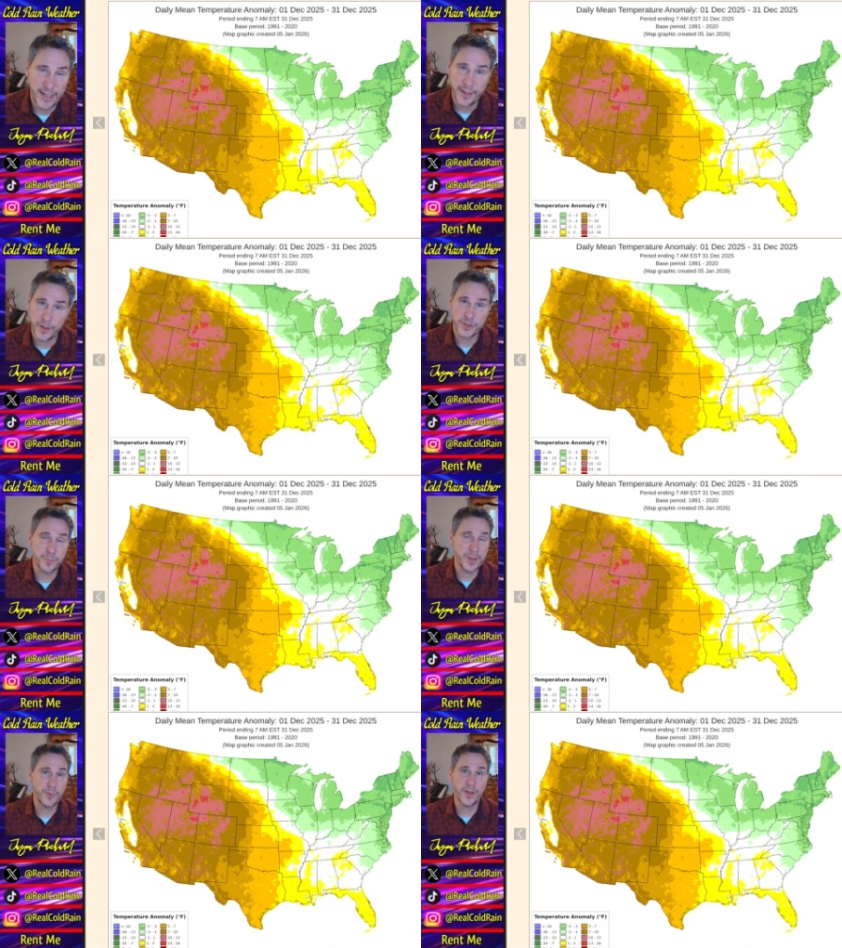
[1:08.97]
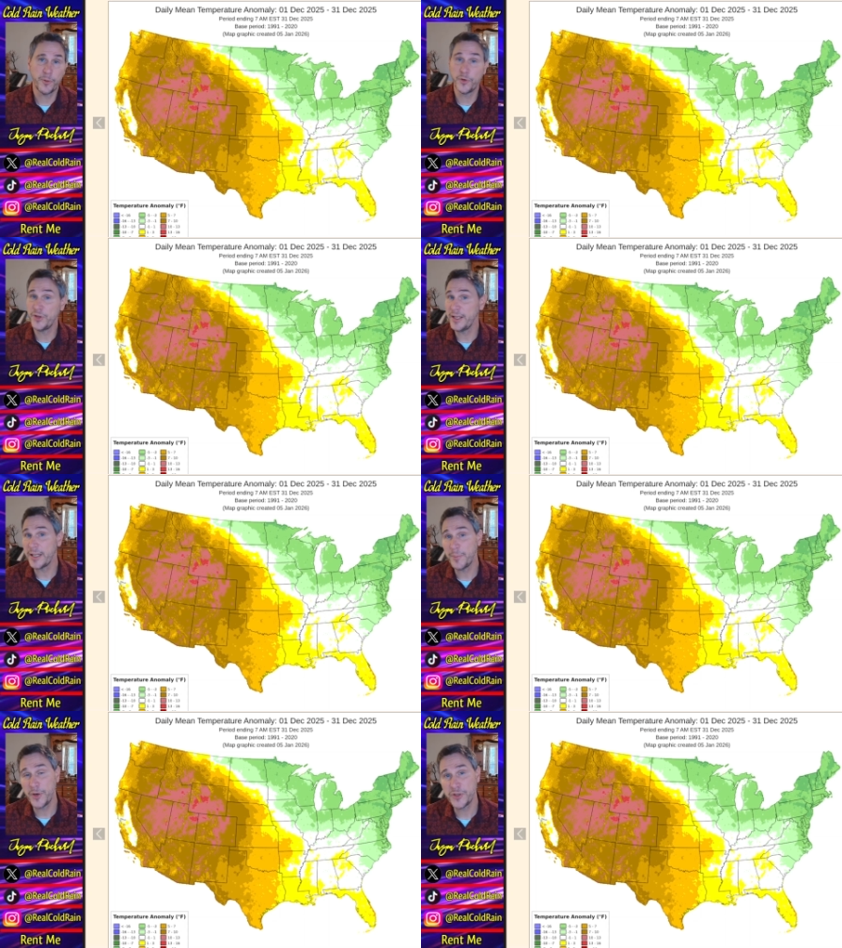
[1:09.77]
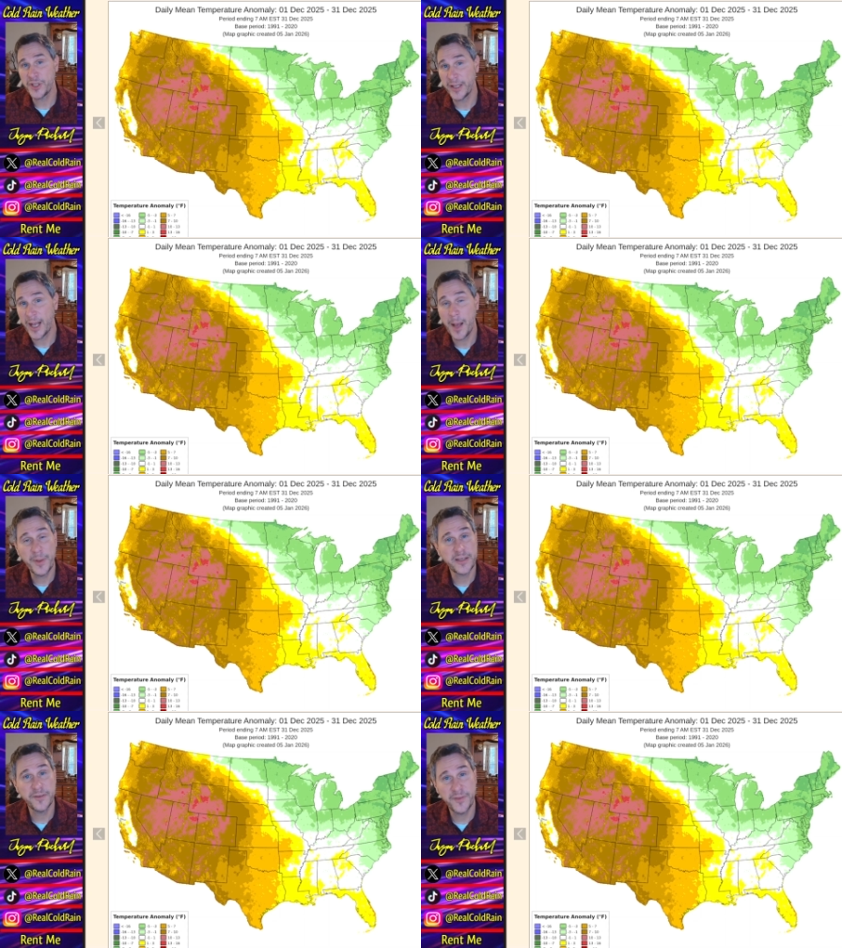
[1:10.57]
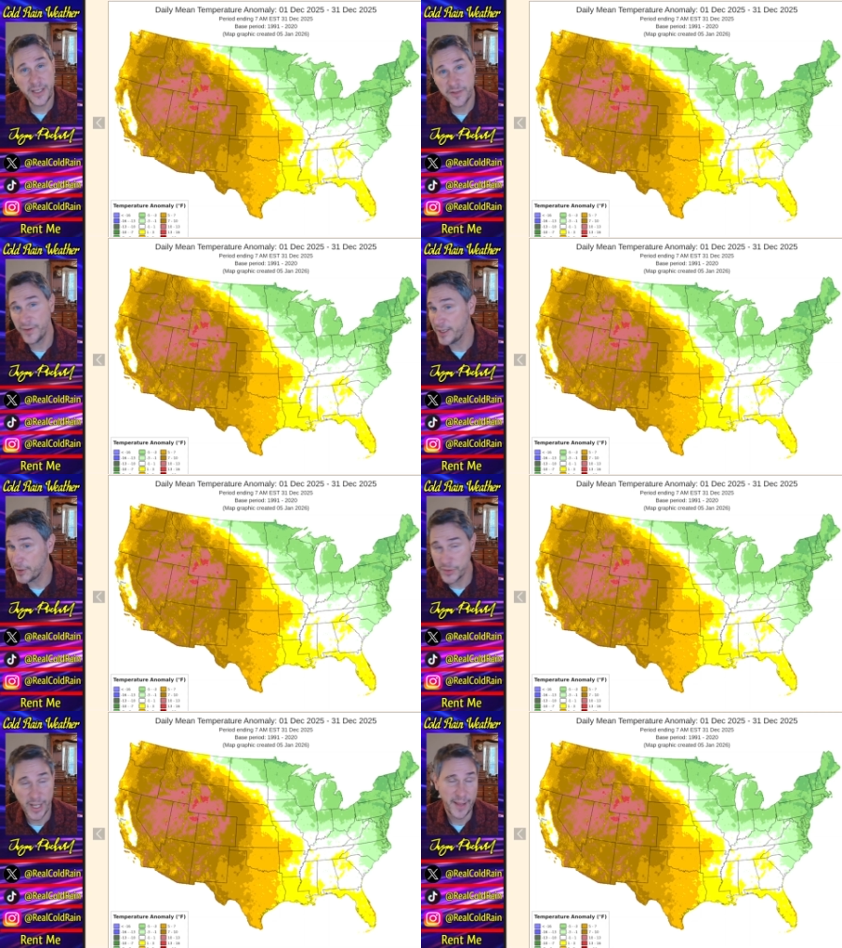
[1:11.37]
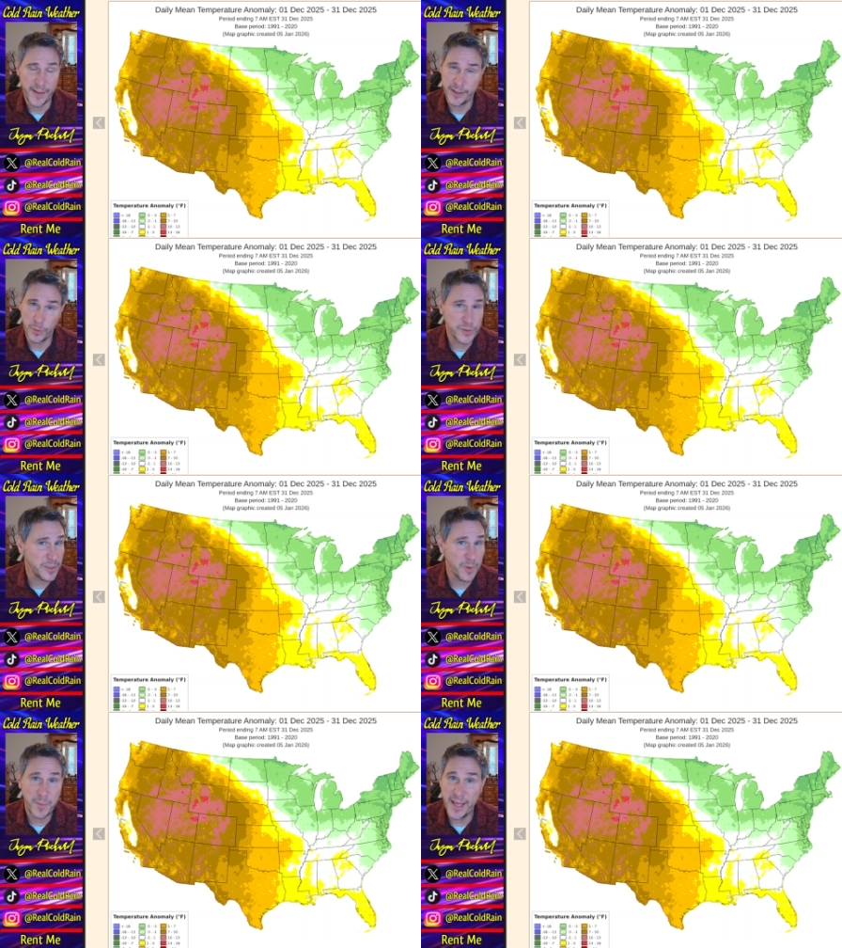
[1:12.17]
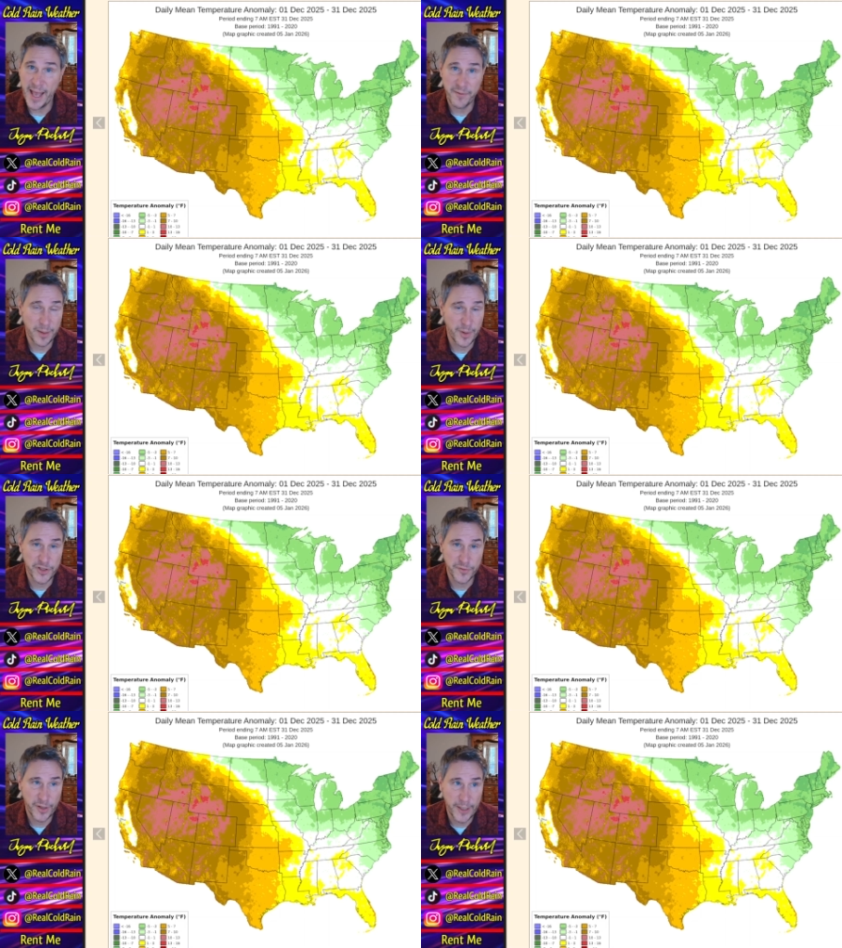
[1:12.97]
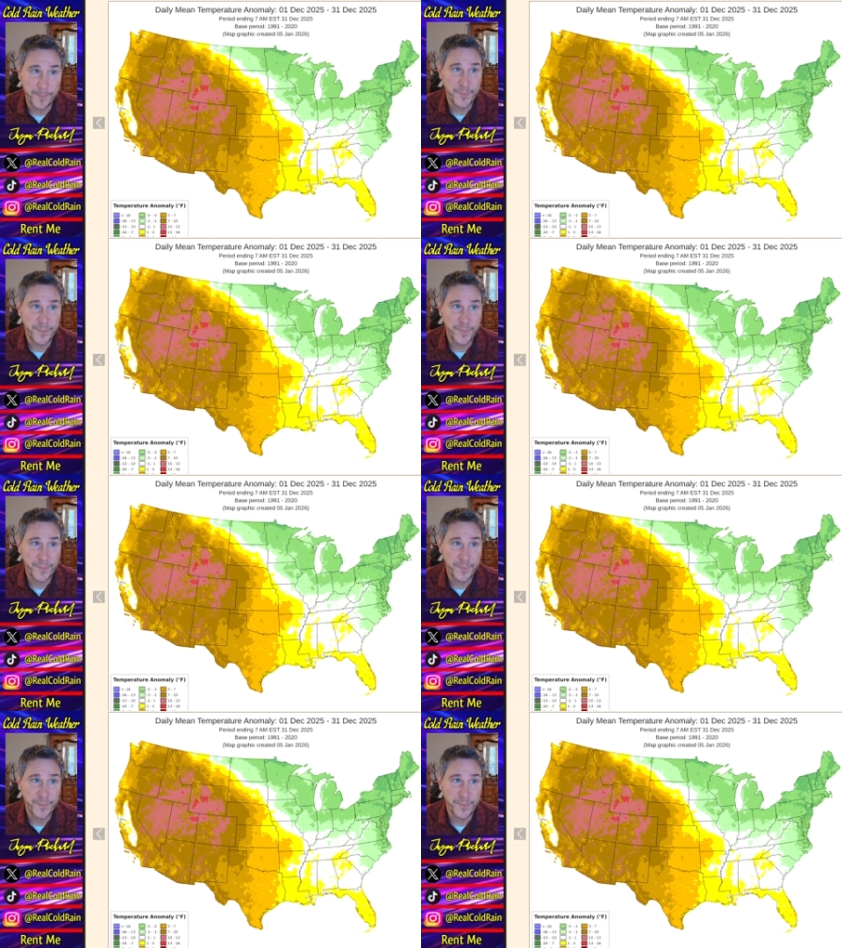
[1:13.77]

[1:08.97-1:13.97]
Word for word: There's some people that routinely post in the comments of these videos that don't seem to be having much fun.